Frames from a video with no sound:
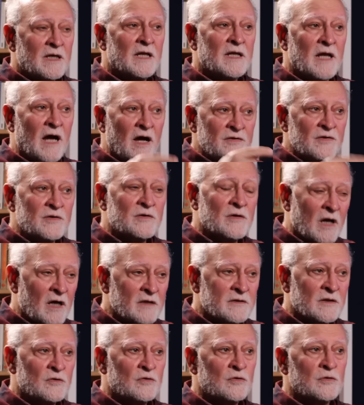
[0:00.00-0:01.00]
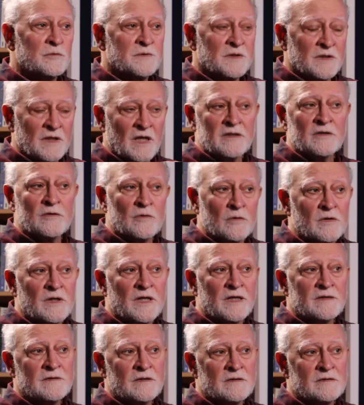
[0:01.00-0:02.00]
and other groups and other
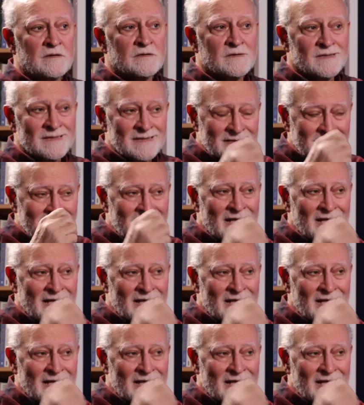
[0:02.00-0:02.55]
organizations.